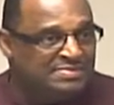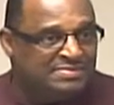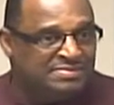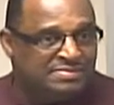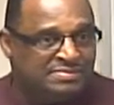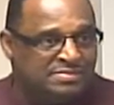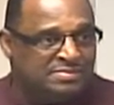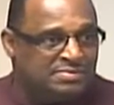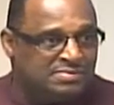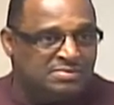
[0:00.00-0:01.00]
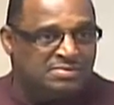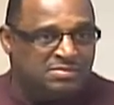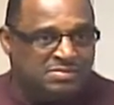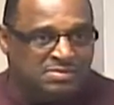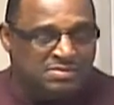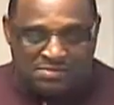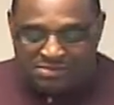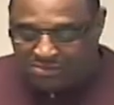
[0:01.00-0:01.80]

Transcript: (no one is talking)